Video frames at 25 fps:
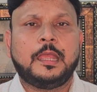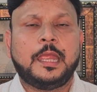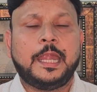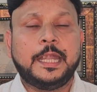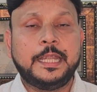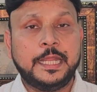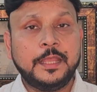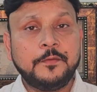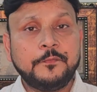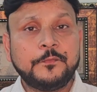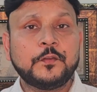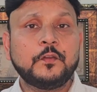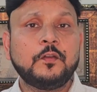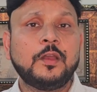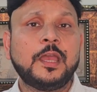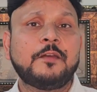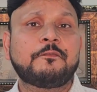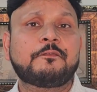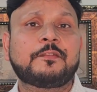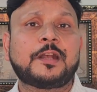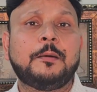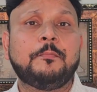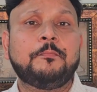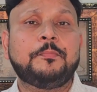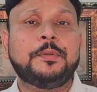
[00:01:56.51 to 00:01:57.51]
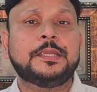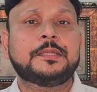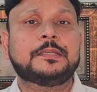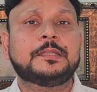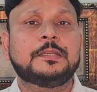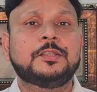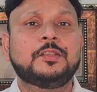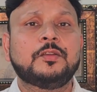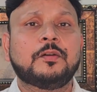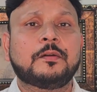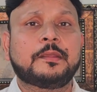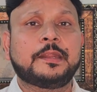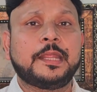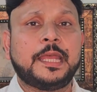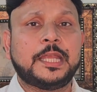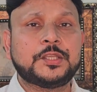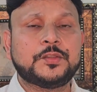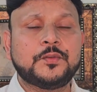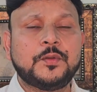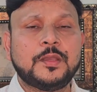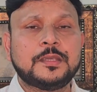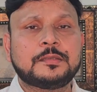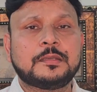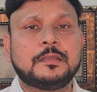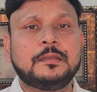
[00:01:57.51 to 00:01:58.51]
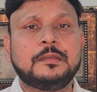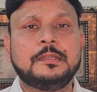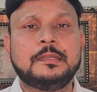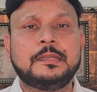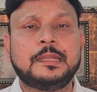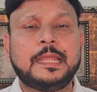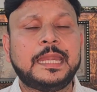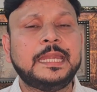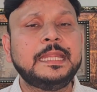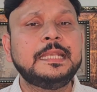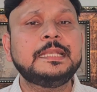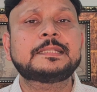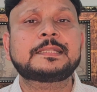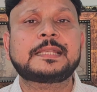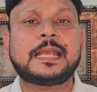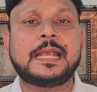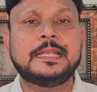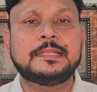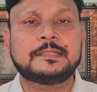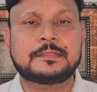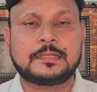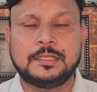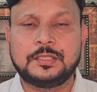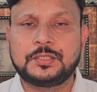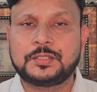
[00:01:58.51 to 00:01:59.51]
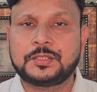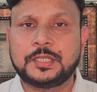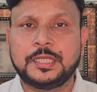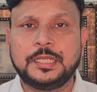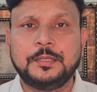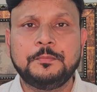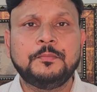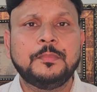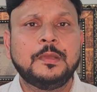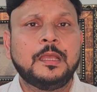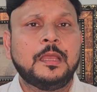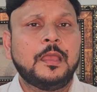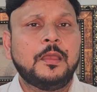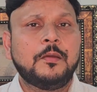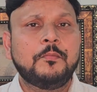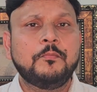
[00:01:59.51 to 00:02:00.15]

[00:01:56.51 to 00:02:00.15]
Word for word: and if you have completed your graduation in any science stream,